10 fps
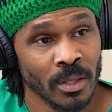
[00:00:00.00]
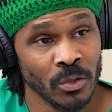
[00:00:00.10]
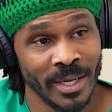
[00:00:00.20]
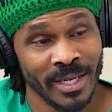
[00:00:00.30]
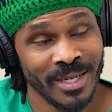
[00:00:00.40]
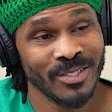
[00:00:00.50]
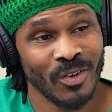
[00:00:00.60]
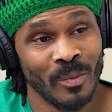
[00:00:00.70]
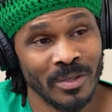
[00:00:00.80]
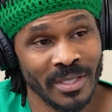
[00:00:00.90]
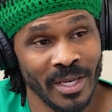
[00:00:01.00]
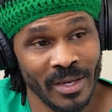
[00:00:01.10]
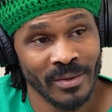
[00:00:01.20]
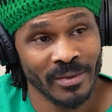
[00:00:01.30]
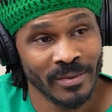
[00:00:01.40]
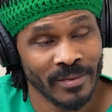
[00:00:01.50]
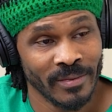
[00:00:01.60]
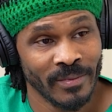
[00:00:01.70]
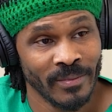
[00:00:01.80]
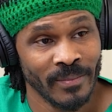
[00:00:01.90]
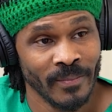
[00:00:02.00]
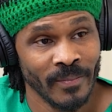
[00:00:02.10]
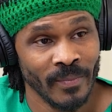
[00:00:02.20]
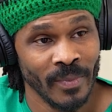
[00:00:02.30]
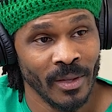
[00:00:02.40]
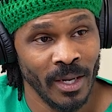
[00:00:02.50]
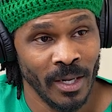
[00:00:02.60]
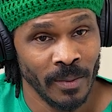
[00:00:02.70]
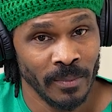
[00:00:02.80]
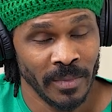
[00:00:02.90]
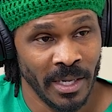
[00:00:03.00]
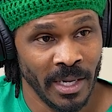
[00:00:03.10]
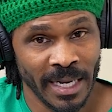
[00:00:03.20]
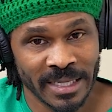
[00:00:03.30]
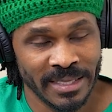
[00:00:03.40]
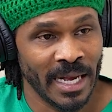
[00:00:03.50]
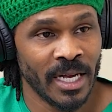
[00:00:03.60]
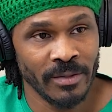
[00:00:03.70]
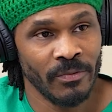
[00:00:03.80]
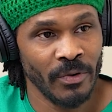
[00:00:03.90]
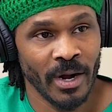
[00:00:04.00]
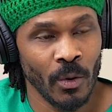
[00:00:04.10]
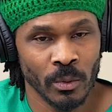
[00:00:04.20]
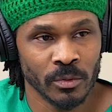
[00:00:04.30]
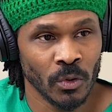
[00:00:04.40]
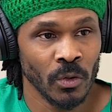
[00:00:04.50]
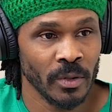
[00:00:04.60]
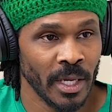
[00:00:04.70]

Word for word: So I did this almost a year. Um, and then, like I said, I couldn't figure out what was wrong.